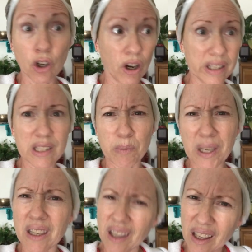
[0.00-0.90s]
God
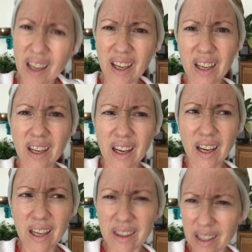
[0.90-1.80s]
speaking,
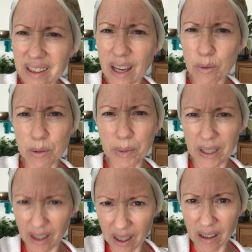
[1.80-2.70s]
I think that would
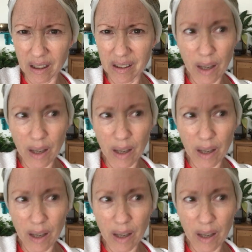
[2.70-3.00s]
be it.